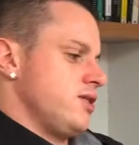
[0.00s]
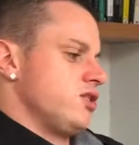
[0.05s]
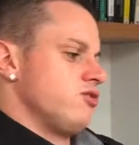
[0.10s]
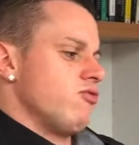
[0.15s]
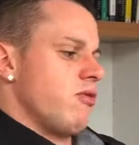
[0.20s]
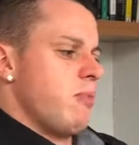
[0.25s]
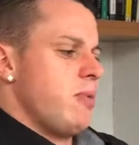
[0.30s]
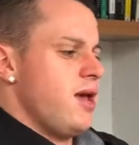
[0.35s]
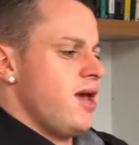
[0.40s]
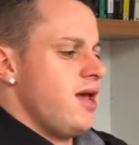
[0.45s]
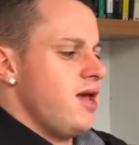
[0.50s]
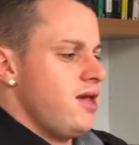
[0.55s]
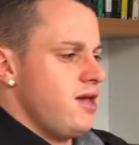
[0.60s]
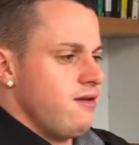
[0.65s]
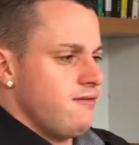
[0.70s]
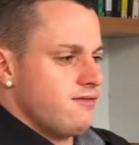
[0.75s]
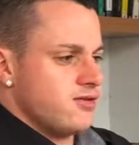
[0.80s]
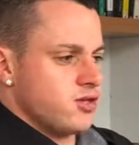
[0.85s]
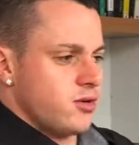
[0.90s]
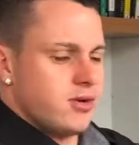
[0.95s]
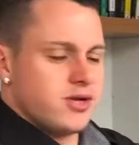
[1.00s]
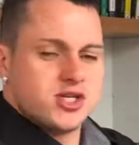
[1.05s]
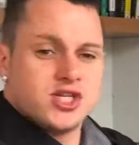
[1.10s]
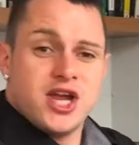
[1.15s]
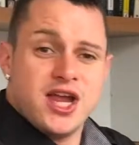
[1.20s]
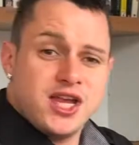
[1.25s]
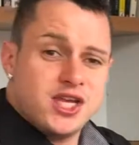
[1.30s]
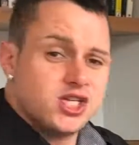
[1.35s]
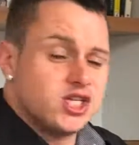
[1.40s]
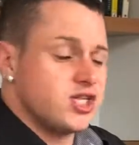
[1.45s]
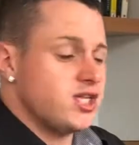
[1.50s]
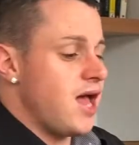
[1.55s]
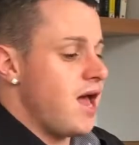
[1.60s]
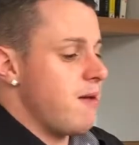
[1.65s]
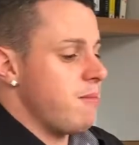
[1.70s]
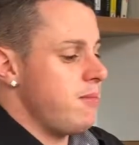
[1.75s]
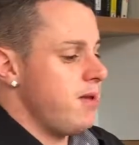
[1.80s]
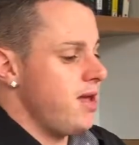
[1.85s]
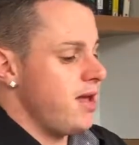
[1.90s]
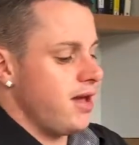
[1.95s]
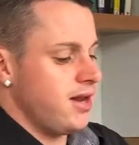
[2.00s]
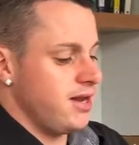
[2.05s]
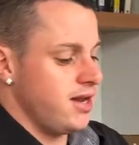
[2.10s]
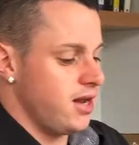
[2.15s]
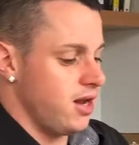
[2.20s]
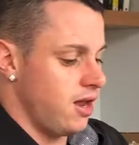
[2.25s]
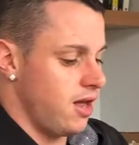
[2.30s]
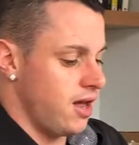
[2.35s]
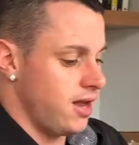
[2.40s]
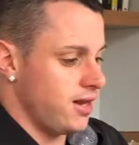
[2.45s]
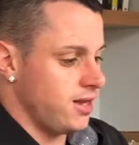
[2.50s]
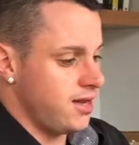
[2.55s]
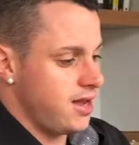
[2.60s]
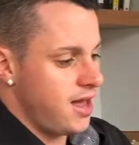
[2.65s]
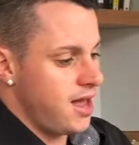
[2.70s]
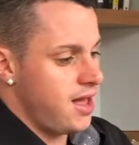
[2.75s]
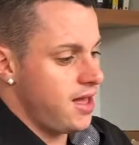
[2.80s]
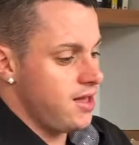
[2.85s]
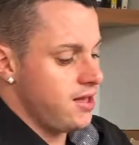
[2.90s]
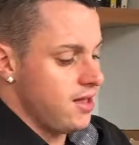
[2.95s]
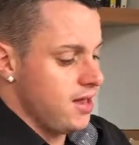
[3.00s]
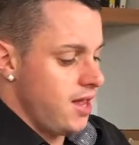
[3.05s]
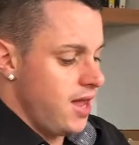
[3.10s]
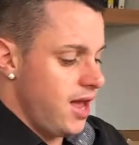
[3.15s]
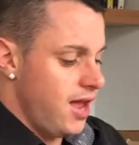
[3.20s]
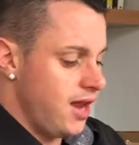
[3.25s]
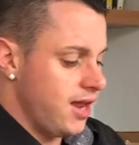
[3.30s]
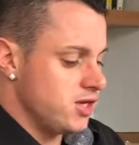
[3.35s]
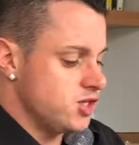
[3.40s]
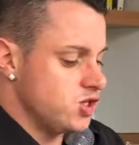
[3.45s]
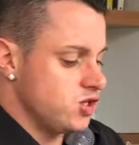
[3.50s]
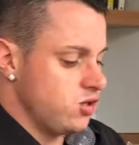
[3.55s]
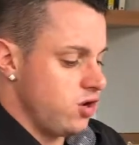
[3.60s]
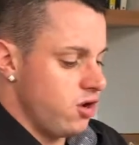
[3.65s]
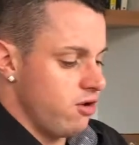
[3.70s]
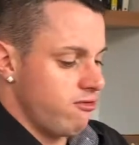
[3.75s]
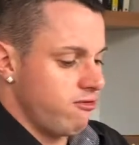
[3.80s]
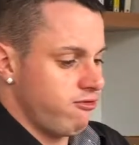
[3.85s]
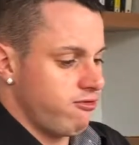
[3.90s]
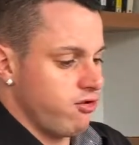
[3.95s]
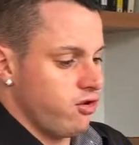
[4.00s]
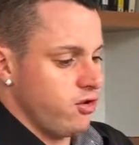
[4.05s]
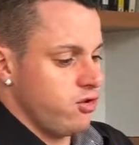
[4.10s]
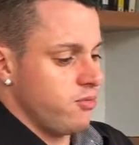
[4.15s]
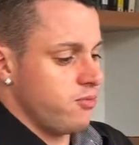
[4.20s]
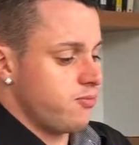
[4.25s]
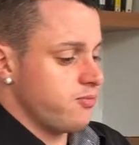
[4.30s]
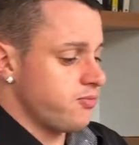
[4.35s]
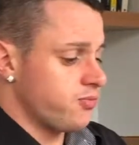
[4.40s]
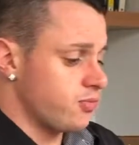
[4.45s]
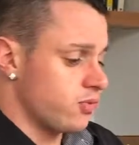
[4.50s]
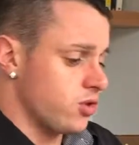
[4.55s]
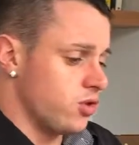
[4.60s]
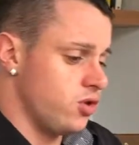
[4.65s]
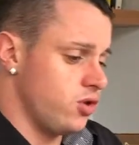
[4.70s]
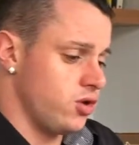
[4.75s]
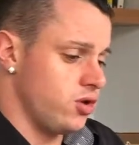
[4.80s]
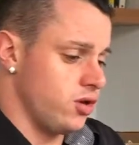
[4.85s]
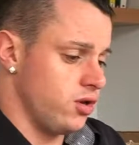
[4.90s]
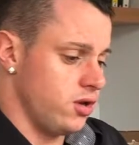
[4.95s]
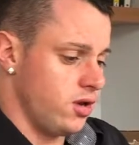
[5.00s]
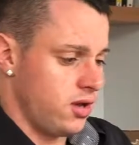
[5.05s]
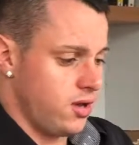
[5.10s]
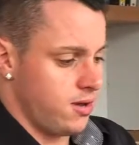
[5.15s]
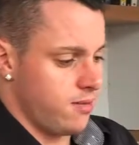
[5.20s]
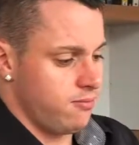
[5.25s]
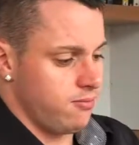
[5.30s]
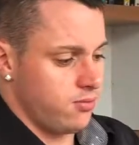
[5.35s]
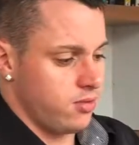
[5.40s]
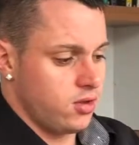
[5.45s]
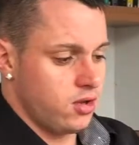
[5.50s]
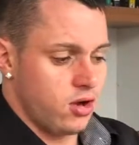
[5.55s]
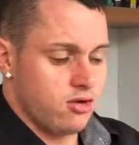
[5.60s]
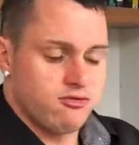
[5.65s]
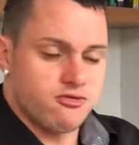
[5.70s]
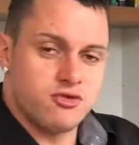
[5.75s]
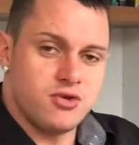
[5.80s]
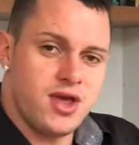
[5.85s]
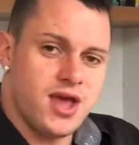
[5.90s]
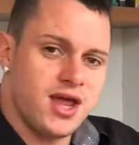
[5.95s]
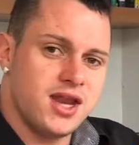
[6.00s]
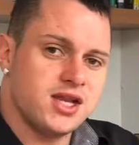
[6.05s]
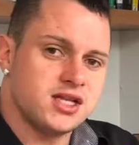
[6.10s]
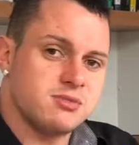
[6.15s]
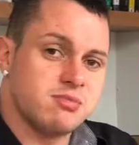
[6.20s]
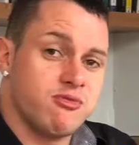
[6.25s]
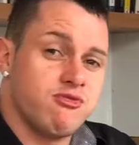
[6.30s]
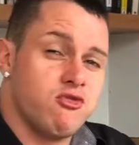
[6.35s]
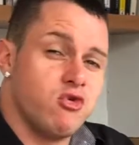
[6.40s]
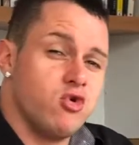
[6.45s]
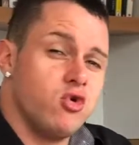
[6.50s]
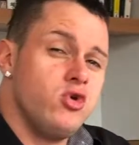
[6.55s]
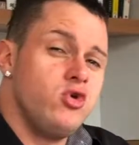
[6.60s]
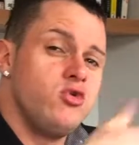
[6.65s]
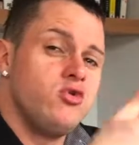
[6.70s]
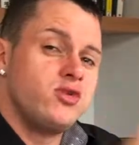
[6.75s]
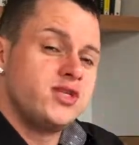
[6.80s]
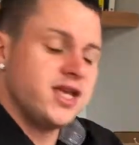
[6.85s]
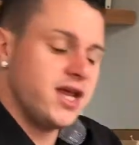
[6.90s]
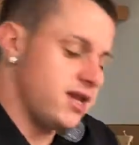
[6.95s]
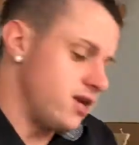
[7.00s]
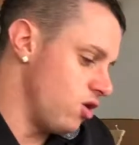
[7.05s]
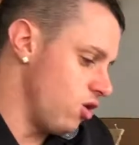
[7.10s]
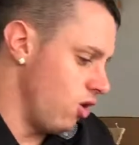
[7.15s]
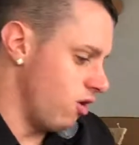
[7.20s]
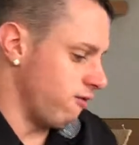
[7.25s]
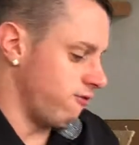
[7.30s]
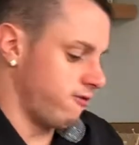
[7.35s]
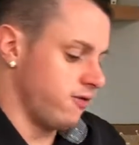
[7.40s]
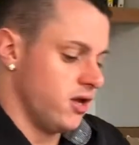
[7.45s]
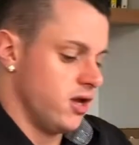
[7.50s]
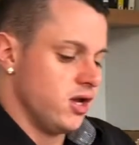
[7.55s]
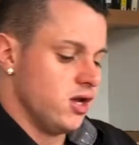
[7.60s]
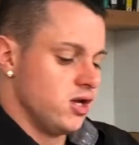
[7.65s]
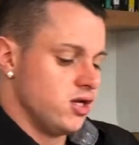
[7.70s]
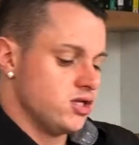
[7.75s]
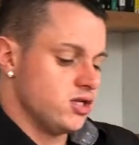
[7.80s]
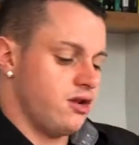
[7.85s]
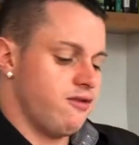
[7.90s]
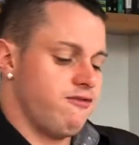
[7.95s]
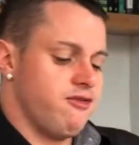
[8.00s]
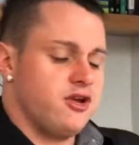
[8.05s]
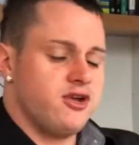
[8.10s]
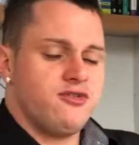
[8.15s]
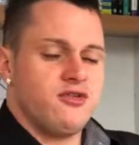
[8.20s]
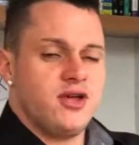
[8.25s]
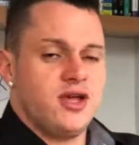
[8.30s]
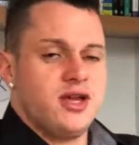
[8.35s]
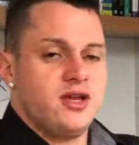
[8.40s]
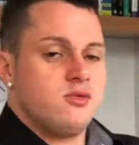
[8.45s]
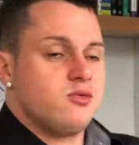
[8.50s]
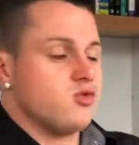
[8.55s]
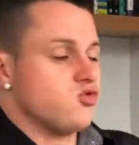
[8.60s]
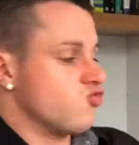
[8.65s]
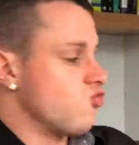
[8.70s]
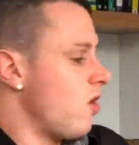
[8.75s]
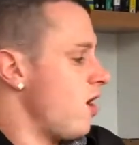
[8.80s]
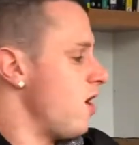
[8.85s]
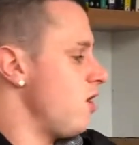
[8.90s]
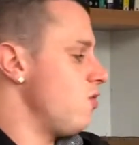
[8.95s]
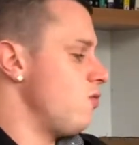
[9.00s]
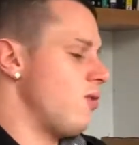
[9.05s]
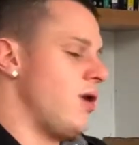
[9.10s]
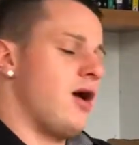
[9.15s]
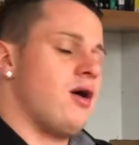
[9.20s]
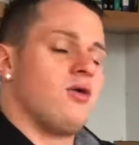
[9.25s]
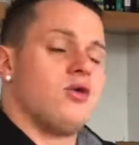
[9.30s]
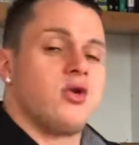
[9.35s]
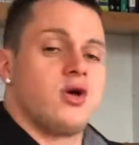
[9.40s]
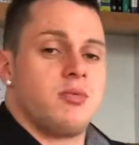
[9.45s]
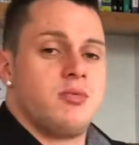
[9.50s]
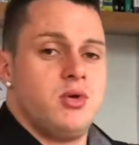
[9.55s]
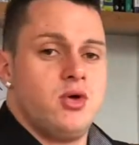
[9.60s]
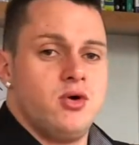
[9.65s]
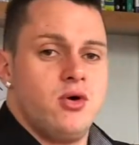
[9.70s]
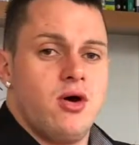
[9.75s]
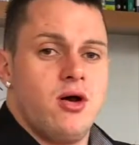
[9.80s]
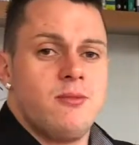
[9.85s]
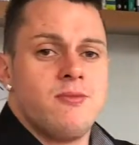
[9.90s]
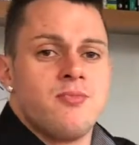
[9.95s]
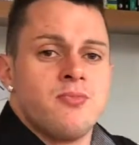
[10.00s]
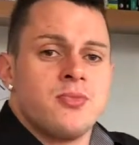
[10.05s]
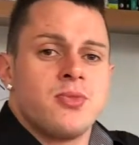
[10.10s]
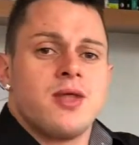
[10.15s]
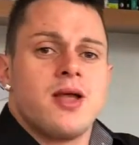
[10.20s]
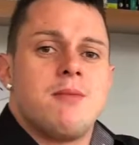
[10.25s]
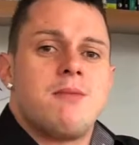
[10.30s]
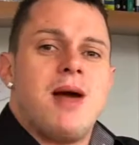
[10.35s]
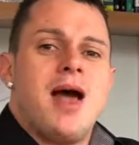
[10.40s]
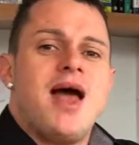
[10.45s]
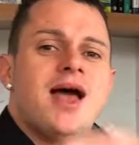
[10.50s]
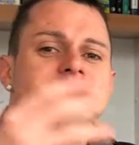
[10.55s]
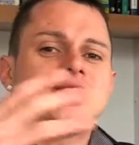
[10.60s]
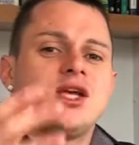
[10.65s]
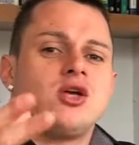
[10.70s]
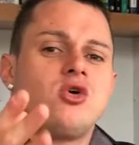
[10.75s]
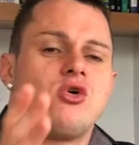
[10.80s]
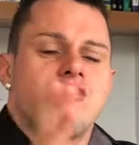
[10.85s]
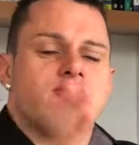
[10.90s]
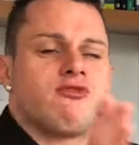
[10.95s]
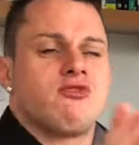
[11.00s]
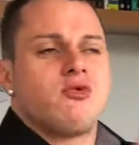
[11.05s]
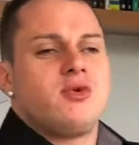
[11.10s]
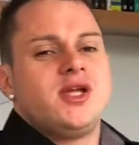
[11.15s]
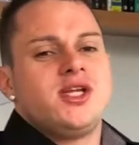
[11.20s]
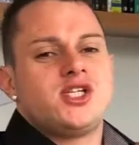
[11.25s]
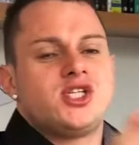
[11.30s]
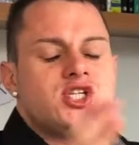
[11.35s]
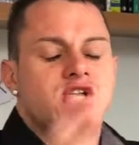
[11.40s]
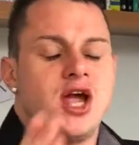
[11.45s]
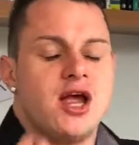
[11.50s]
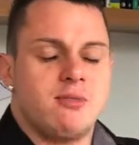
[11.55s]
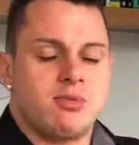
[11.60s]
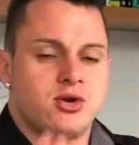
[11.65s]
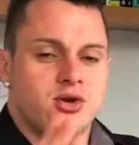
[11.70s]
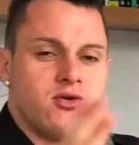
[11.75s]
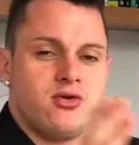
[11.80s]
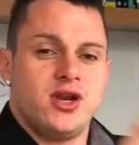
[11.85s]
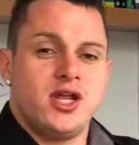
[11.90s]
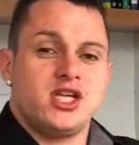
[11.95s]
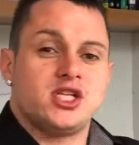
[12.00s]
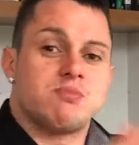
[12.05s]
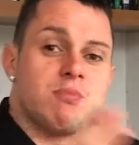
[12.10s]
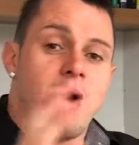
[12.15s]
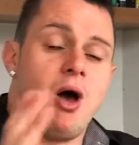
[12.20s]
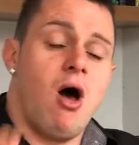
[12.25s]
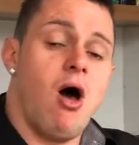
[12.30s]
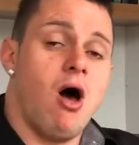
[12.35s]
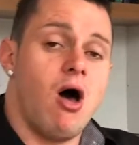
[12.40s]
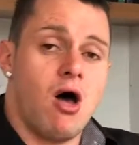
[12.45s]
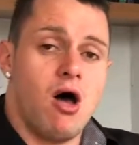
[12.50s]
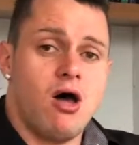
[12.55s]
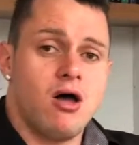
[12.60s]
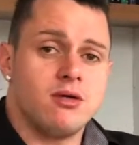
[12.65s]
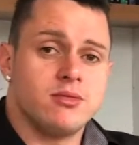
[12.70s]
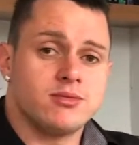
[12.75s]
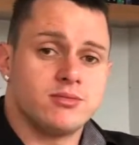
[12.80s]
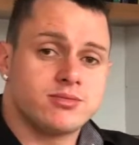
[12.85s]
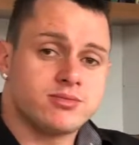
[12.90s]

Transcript: repetitive, so I changed that bit, I didn't like that. And as you go through, you can go through the edits before you send it off. So the first thing I did was write it all out on the computer. As I got through each chapter and each part,